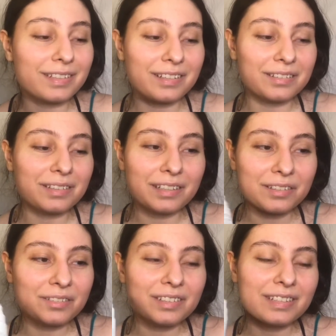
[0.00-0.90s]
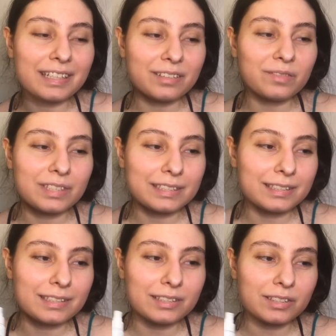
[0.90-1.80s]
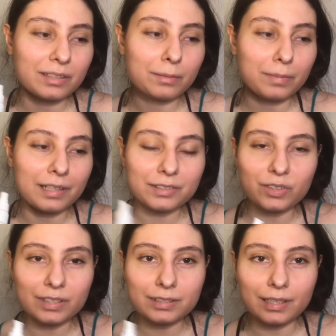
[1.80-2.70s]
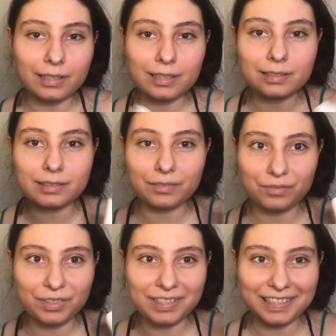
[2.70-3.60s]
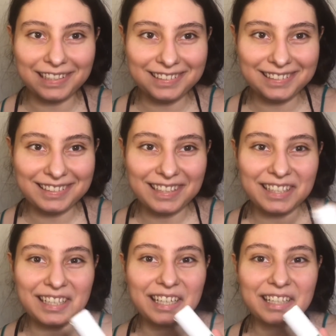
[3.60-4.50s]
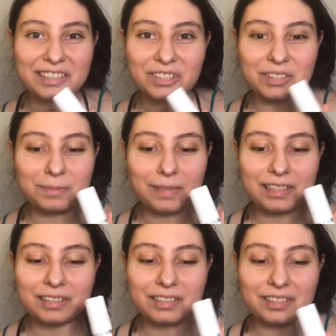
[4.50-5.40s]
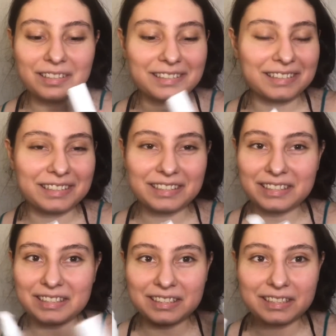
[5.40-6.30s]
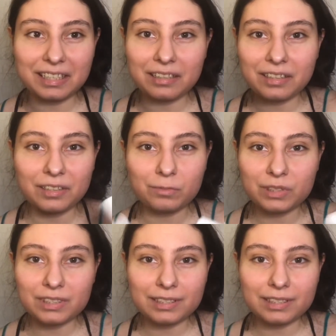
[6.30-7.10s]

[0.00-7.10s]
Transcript: I don't like when it says apply twice daily because I forget. I just apply skincare once